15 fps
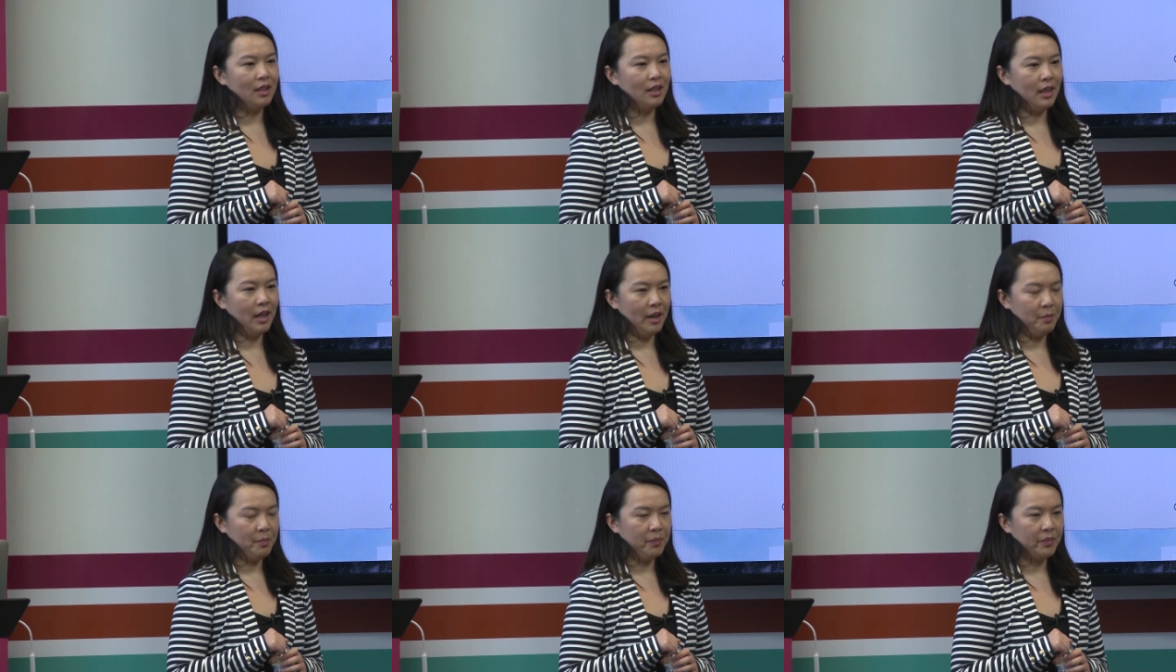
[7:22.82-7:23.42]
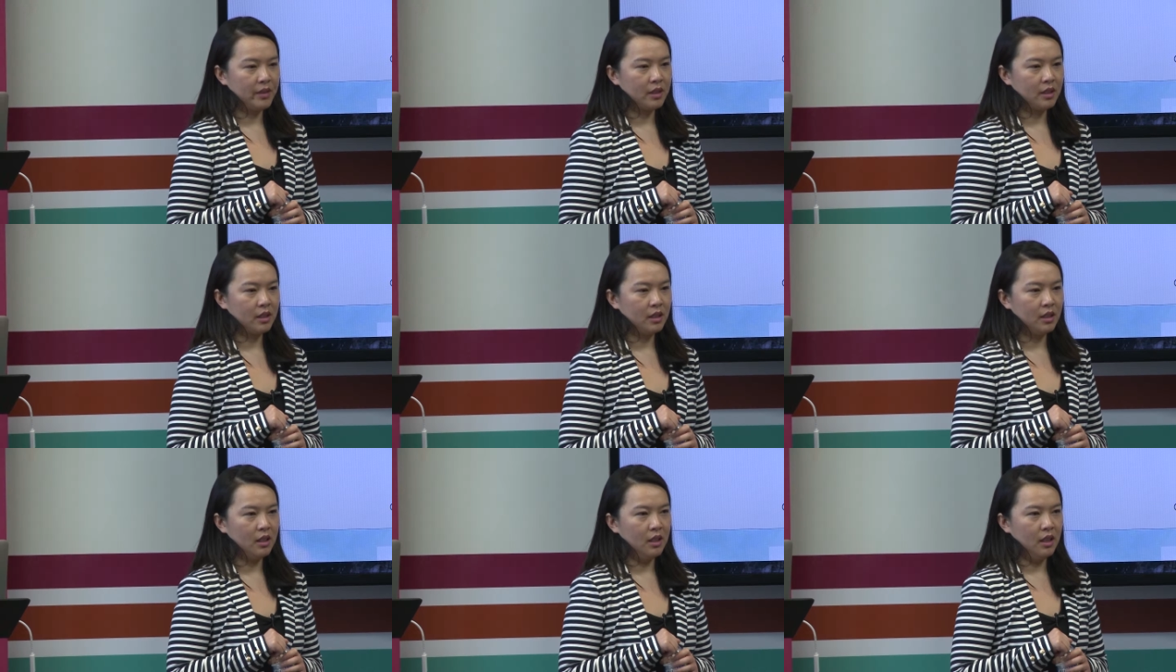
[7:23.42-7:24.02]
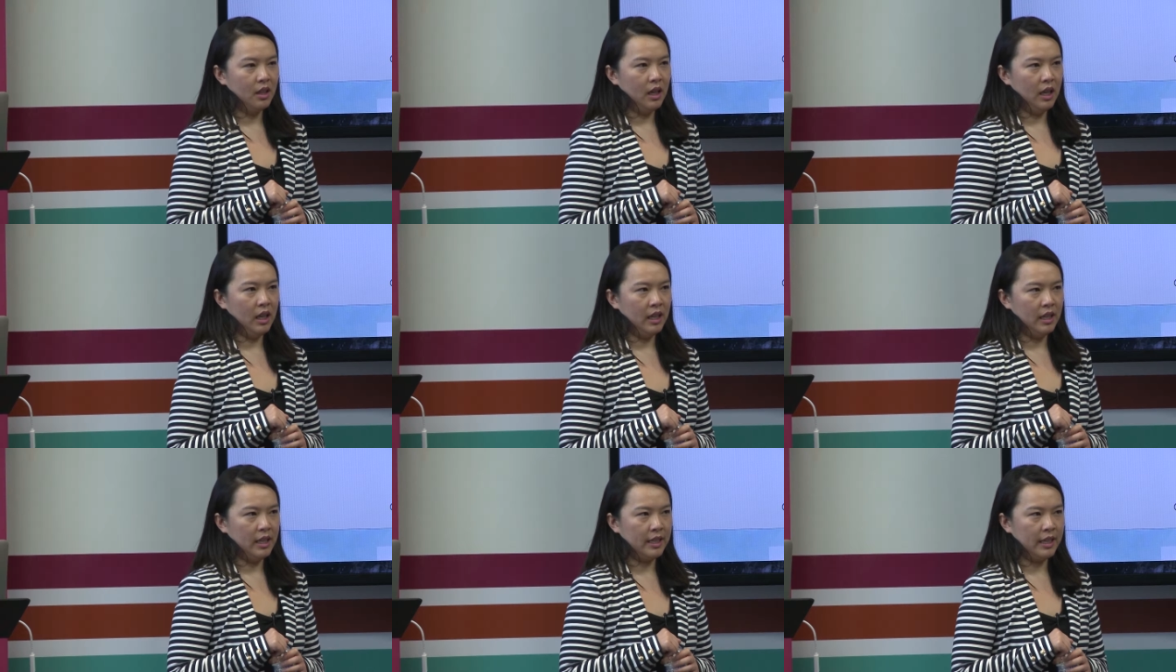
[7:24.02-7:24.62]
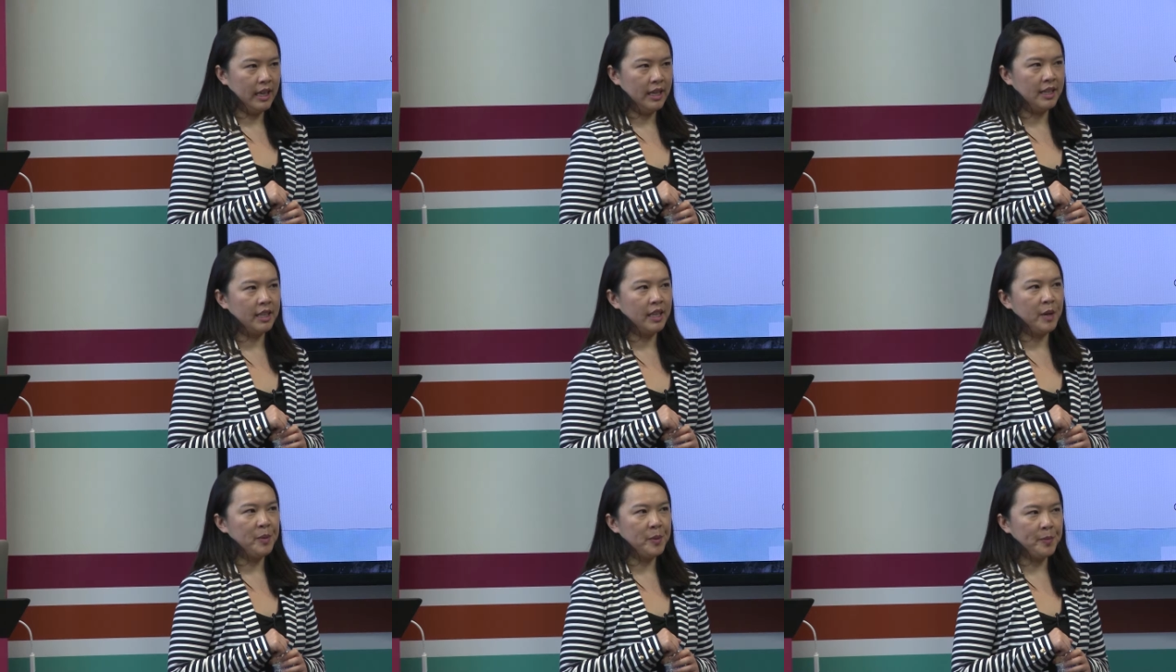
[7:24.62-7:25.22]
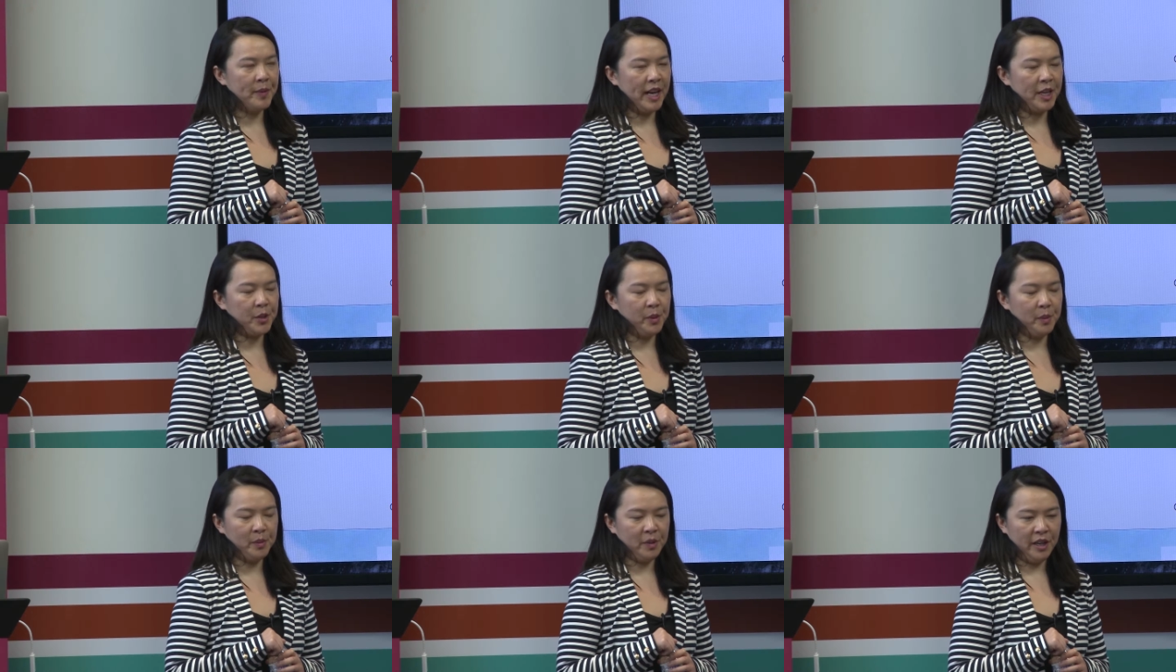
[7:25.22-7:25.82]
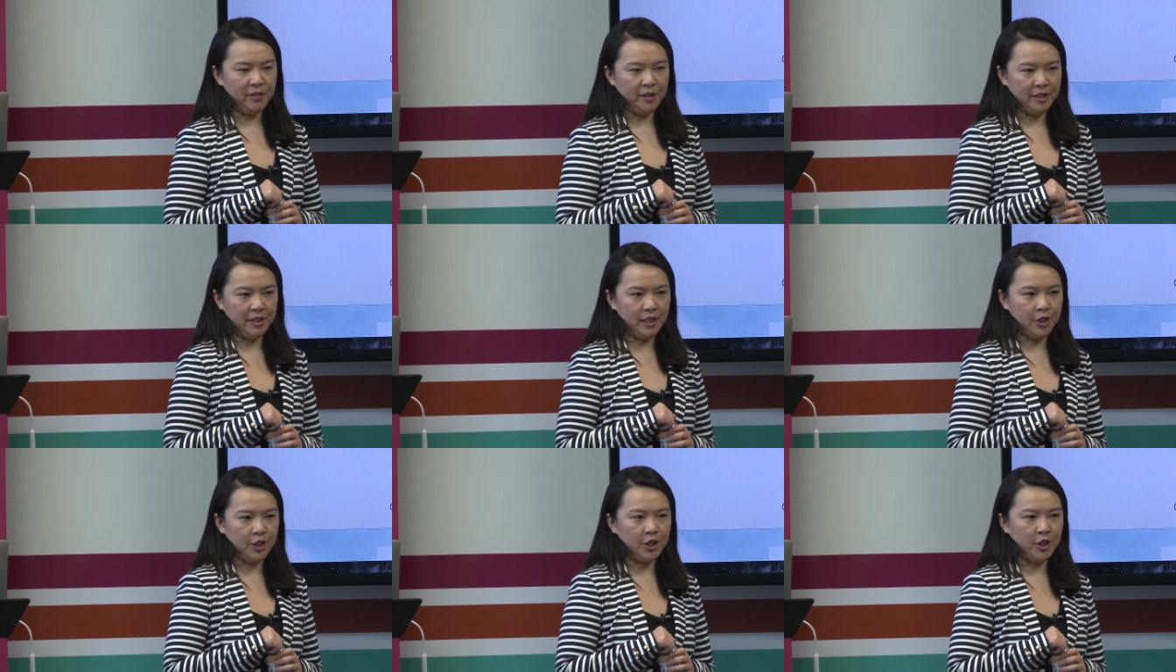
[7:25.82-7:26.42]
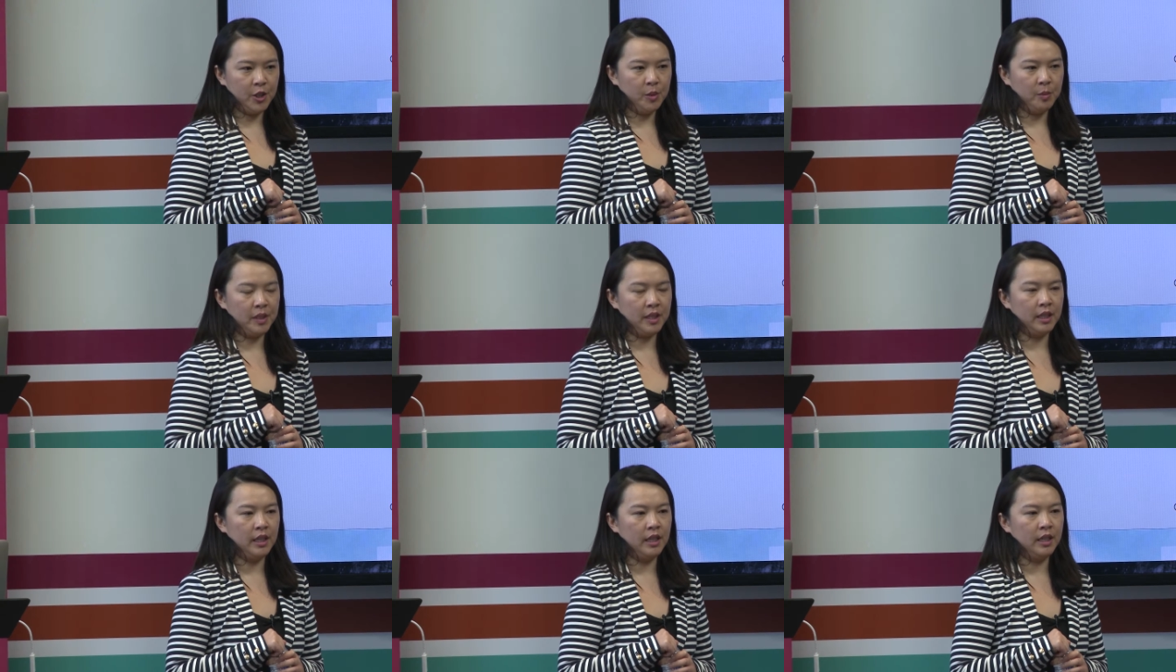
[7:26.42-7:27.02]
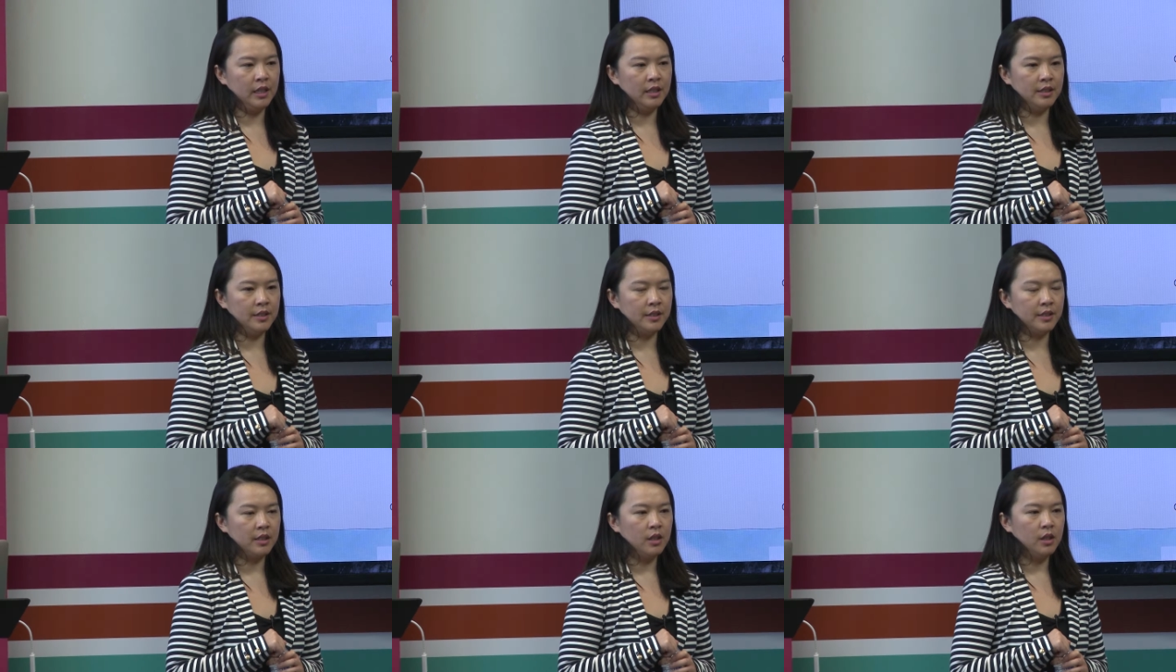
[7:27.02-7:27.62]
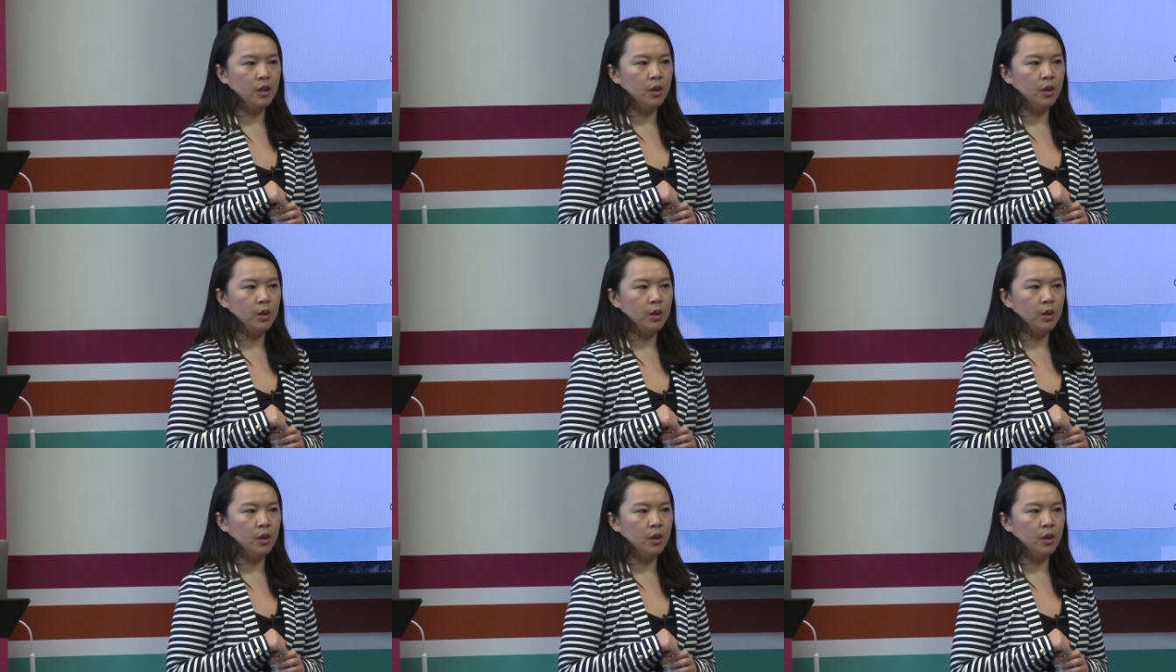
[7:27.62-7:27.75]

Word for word: Yeah. Again, it comes back to a privacy issue, because